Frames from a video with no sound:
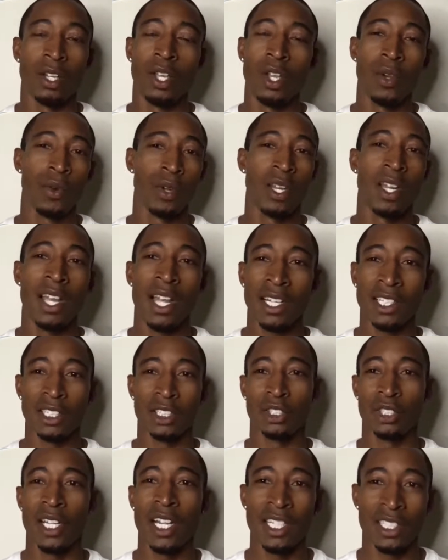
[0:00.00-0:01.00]
We're not actually
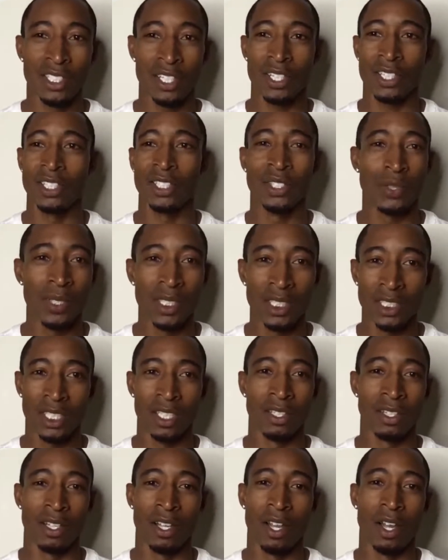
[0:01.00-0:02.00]
trash talking to each
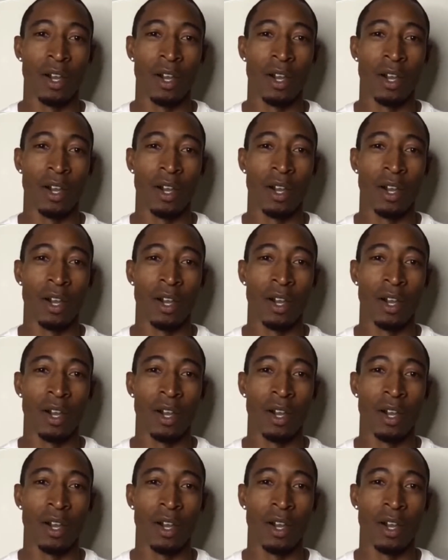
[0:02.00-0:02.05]
other